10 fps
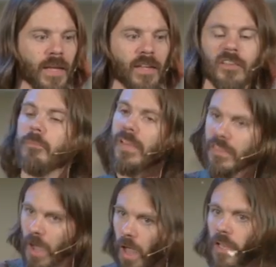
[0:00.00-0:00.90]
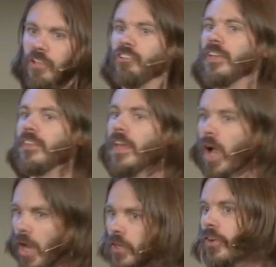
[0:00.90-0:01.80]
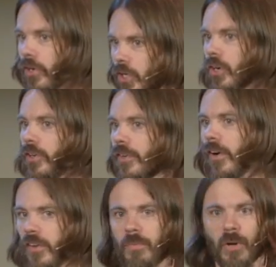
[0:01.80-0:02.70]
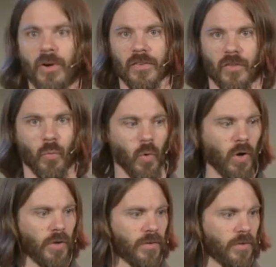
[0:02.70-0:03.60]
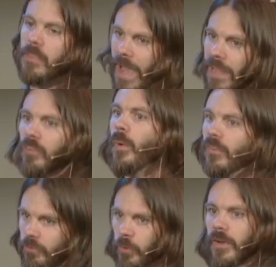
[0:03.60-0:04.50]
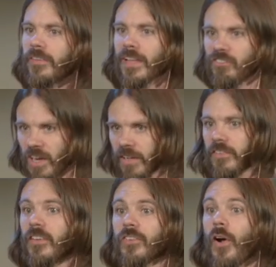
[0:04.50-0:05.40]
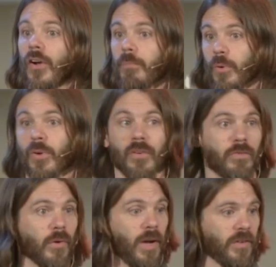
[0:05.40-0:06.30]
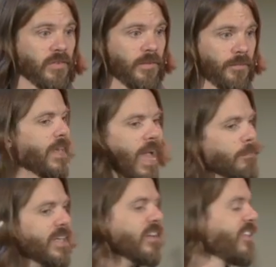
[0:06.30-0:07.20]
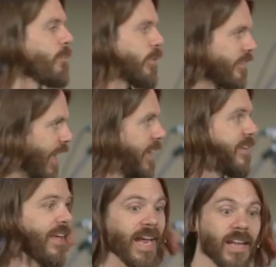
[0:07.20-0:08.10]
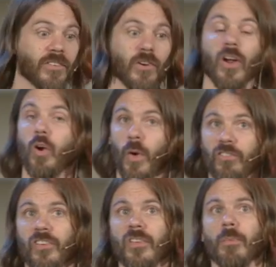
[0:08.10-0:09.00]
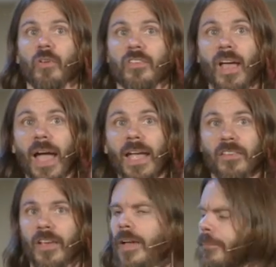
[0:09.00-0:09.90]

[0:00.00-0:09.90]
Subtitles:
It's a mythology that undergirds our experience of the world. That's why stories like Genesis are important for us. Not because they pretend to answer our questions about science.